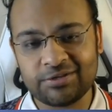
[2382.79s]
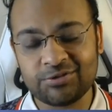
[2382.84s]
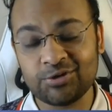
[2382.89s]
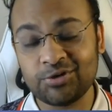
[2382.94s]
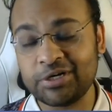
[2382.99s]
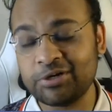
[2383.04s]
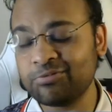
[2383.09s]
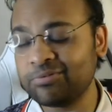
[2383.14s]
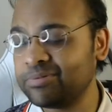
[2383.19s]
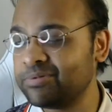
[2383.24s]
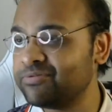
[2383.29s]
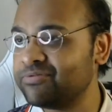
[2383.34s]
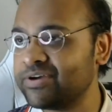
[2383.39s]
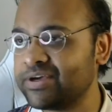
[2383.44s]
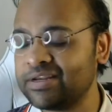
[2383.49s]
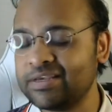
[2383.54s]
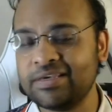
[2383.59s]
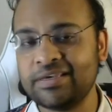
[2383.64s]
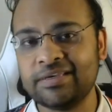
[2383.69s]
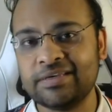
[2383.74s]
So it would be
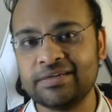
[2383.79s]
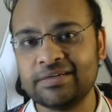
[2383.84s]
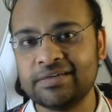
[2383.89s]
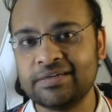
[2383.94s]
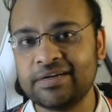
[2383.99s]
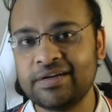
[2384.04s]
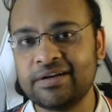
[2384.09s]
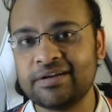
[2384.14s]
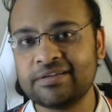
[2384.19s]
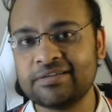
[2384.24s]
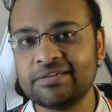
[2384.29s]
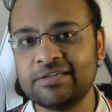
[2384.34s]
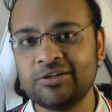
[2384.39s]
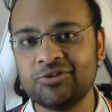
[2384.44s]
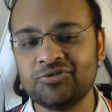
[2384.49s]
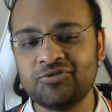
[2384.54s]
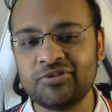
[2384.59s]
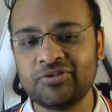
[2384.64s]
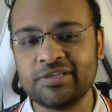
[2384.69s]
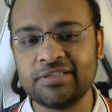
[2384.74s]
very
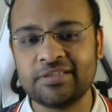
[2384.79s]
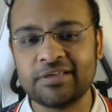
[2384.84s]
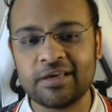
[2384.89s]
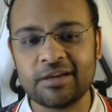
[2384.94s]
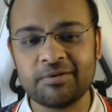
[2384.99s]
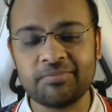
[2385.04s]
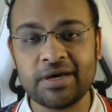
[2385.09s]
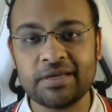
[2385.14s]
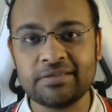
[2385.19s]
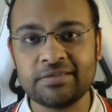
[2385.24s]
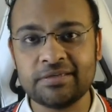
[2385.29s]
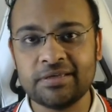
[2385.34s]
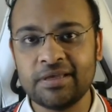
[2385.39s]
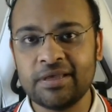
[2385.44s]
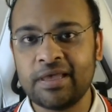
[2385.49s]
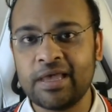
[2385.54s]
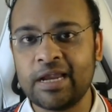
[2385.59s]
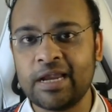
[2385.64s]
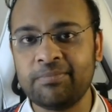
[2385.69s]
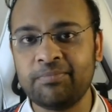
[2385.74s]
interesting to see their match.
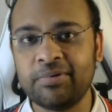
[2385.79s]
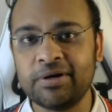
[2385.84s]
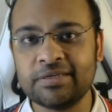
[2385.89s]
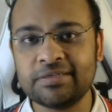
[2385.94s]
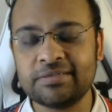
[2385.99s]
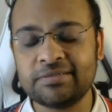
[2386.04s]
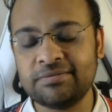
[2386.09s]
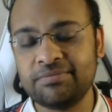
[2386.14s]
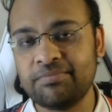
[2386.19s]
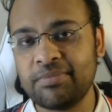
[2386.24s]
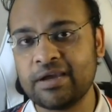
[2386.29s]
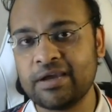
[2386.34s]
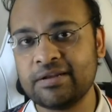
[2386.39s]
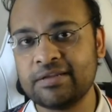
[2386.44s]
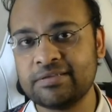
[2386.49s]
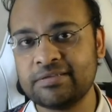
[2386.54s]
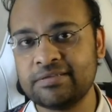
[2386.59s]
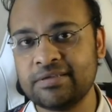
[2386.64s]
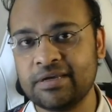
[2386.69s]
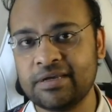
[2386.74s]
And plus,
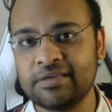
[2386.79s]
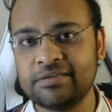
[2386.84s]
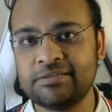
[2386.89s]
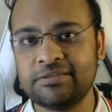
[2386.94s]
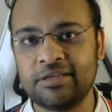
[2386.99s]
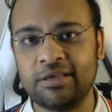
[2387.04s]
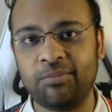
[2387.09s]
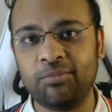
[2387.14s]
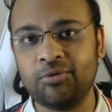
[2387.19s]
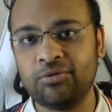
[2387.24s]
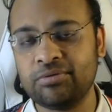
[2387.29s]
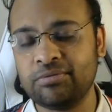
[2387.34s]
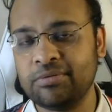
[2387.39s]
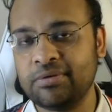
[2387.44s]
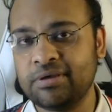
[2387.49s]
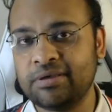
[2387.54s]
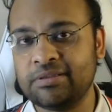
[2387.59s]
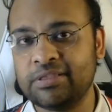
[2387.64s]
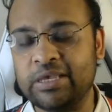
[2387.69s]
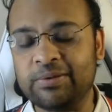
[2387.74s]
Magnus against Temur,
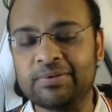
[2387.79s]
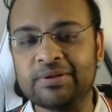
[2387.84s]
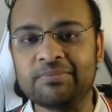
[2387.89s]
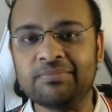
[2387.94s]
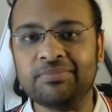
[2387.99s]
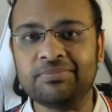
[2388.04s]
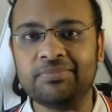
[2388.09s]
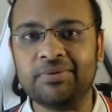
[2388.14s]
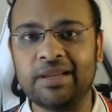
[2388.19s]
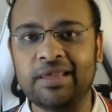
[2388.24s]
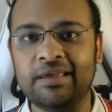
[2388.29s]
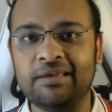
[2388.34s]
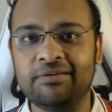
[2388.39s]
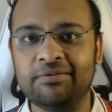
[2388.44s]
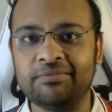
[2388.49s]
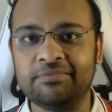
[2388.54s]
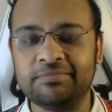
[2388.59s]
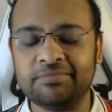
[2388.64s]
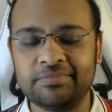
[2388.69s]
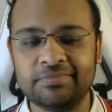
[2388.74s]
they've been
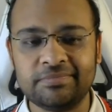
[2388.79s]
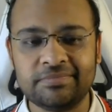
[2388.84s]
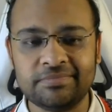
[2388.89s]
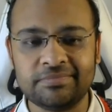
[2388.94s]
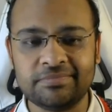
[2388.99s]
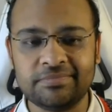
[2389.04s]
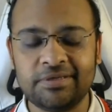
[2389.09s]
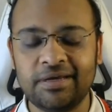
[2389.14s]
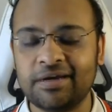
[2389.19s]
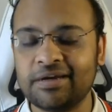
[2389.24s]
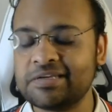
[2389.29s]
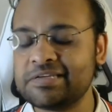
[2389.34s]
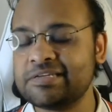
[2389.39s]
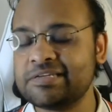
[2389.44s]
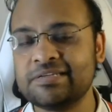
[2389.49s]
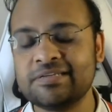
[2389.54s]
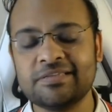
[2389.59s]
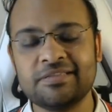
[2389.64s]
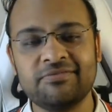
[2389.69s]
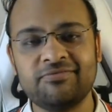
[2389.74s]
playing
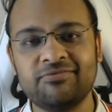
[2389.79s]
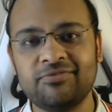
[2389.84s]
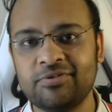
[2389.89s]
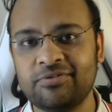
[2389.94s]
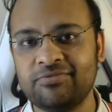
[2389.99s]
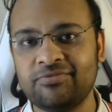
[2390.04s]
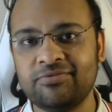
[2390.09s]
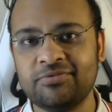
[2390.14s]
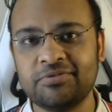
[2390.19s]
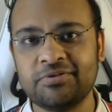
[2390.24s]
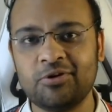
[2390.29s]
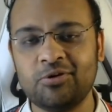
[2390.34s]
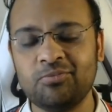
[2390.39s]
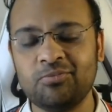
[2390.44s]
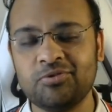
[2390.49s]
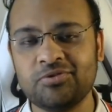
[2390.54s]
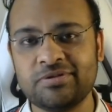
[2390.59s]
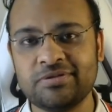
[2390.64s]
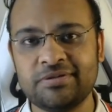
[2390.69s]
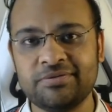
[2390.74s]
against each other for
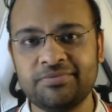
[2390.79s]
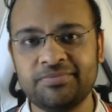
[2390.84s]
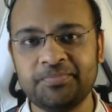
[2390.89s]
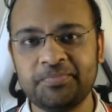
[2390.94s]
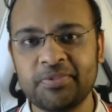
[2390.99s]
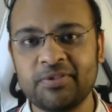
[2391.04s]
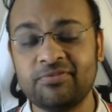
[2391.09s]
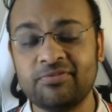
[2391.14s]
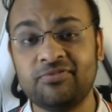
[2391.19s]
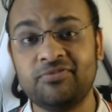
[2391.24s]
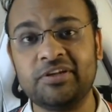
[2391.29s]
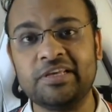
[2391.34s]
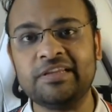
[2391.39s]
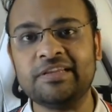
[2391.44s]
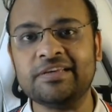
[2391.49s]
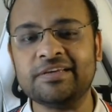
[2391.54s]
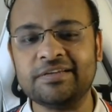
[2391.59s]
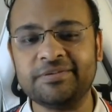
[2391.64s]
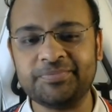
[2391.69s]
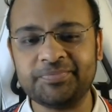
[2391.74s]
almost
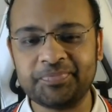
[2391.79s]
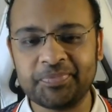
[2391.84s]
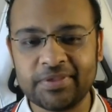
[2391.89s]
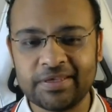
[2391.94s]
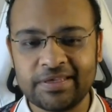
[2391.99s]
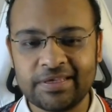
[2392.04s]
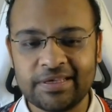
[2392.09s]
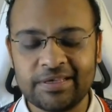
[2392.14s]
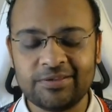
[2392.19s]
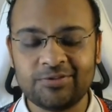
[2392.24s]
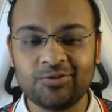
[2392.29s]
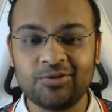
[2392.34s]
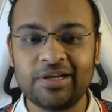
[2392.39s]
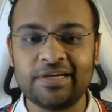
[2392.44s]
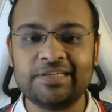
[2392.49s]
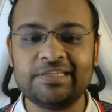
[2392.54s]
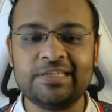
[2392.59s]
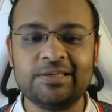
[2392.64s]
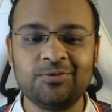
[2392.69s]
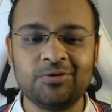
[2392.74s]
15 years. So So
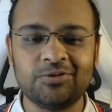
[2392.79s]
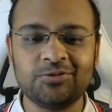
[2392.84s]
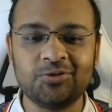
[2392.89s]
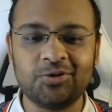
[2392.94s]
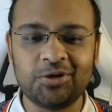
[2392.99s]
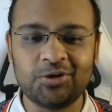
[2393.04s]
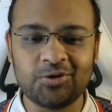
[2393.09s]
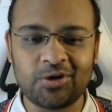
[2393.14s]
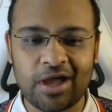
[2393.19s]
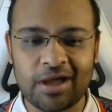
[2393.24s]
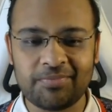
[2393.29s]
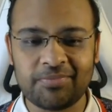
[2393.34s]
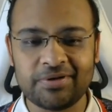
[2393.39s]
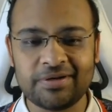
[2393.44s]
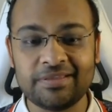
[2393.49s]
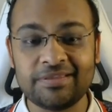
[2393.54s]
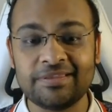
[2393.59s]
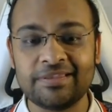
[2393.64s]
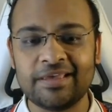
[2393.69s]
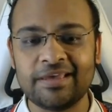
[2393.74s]
let's see what's going to happen
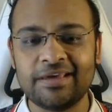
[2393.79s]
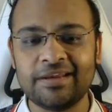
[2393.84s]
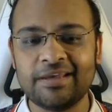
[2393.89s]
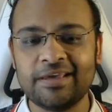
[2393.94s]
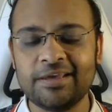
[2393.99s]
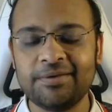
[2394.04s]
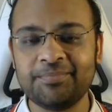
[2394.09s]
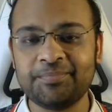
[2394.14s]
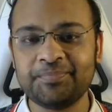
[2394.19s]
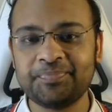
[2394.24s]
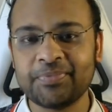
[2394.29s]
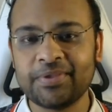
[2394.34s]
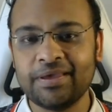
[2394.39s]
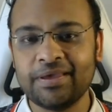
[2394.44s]
in their game.